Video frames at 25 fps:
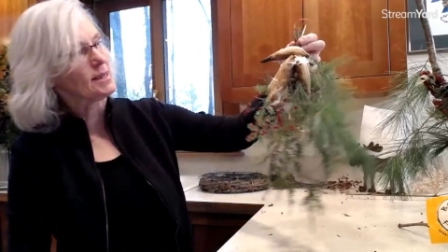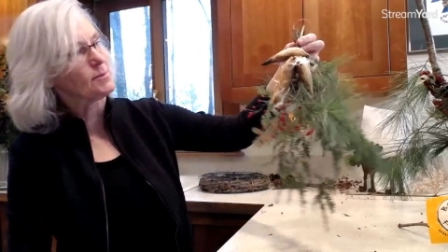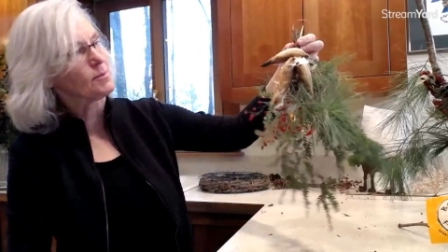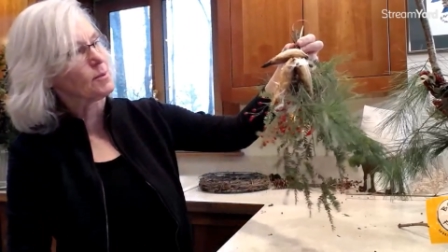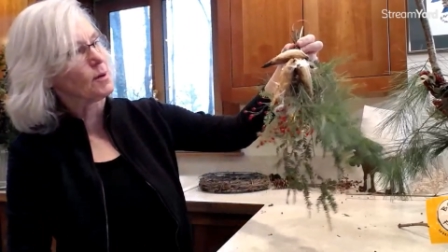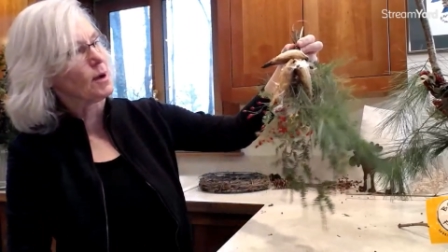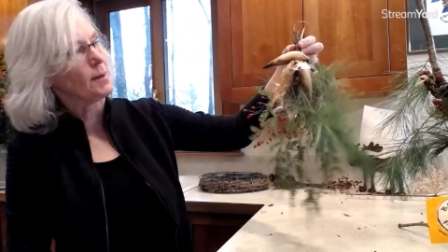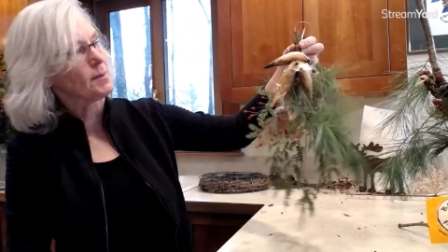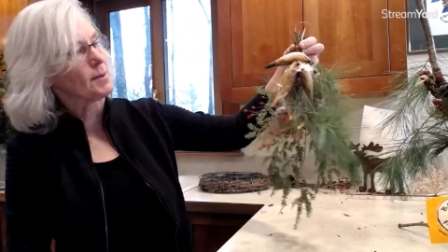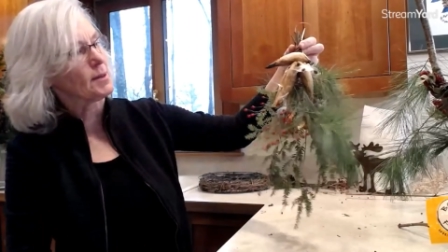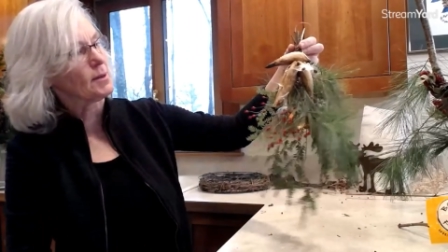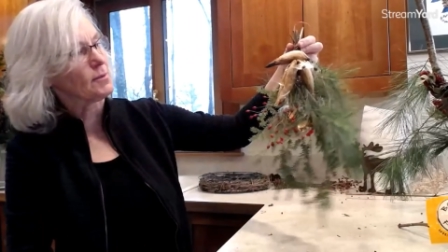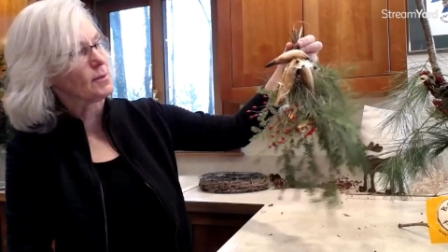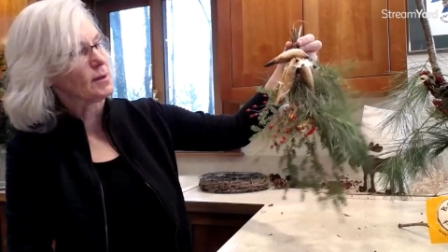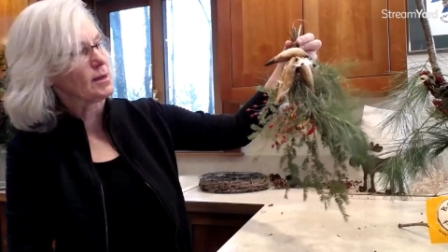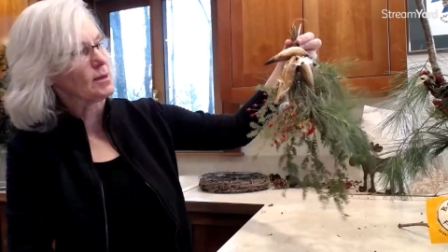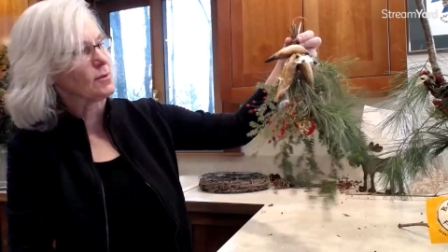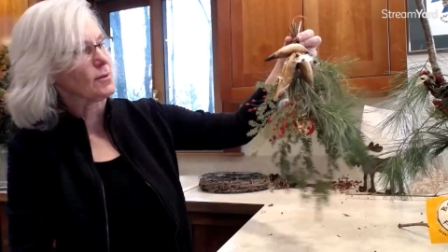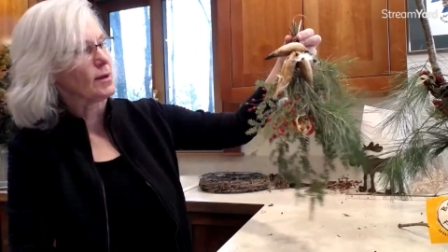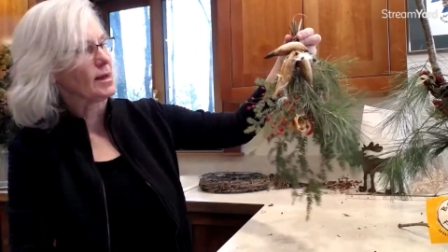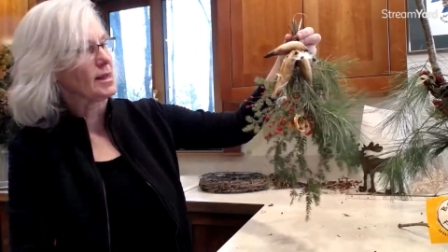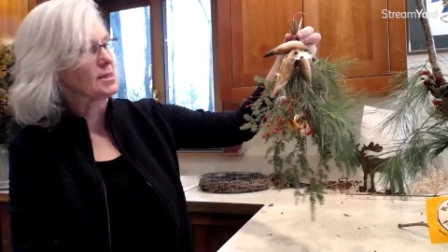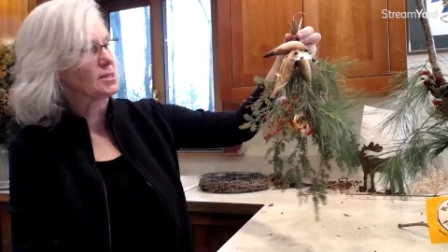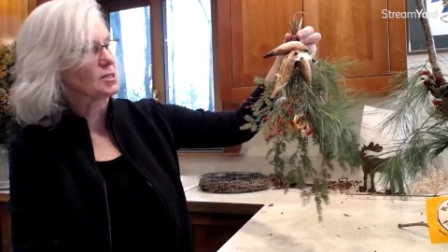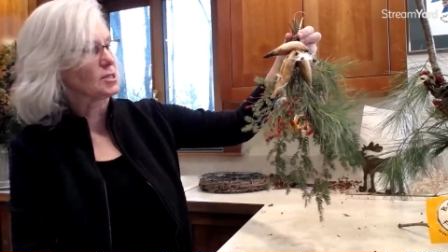I'd probably
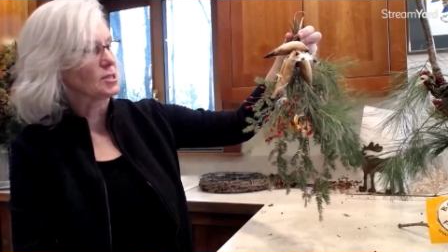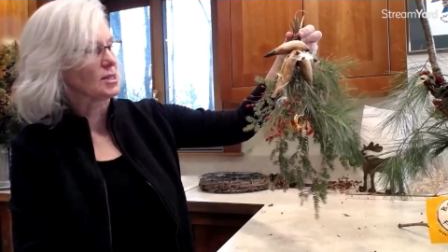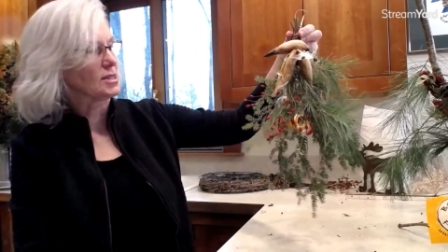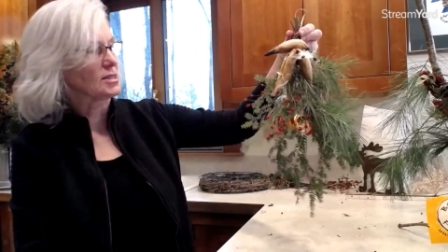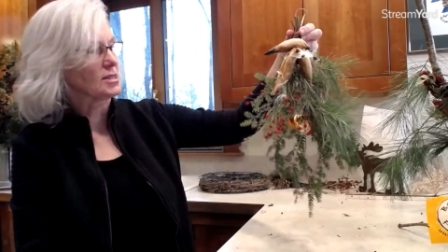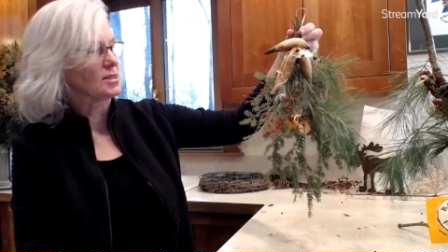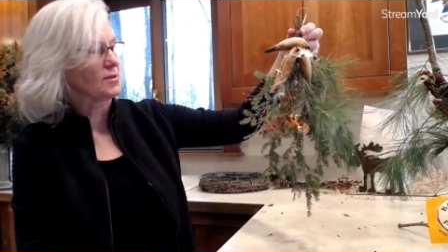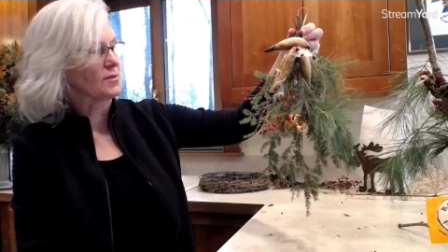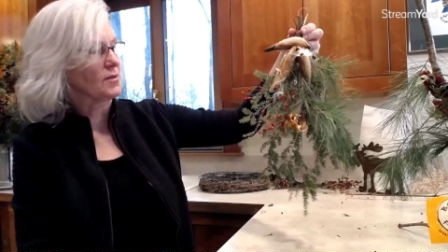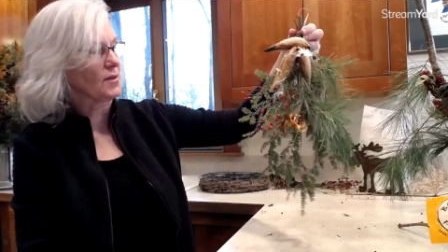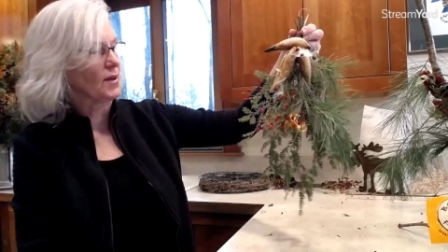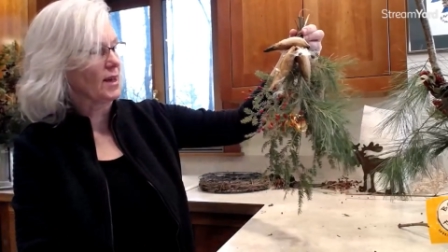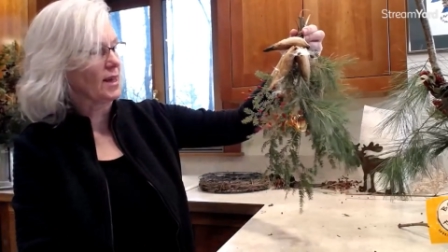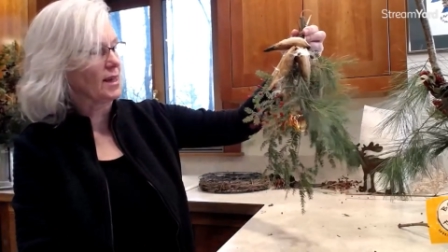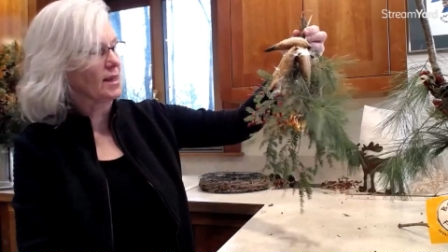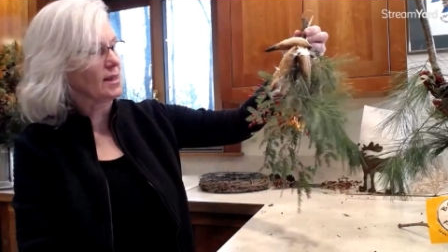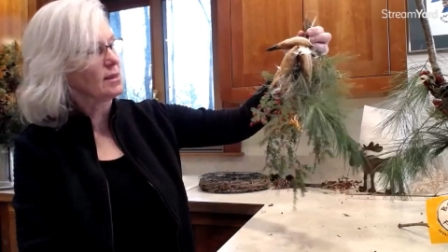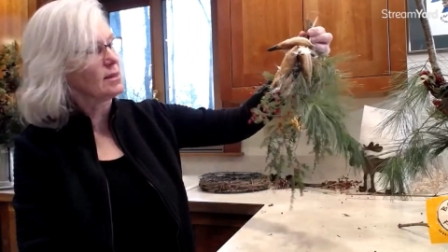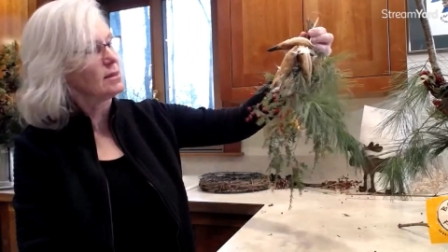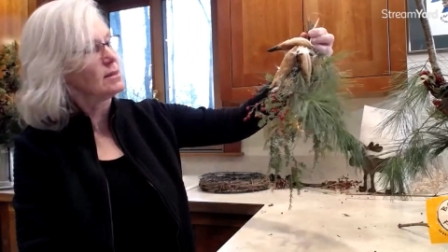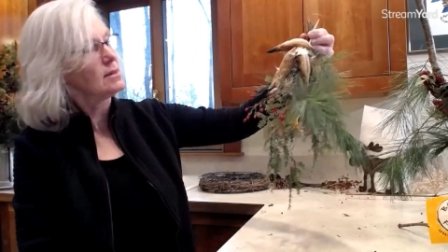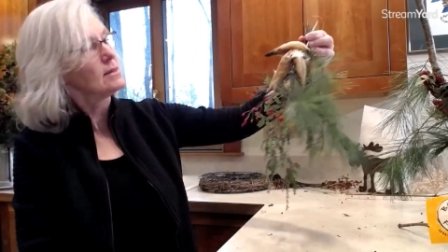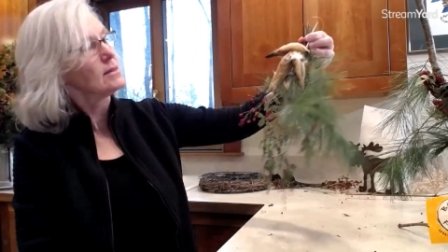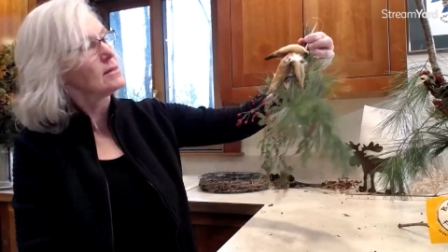rearrange this if I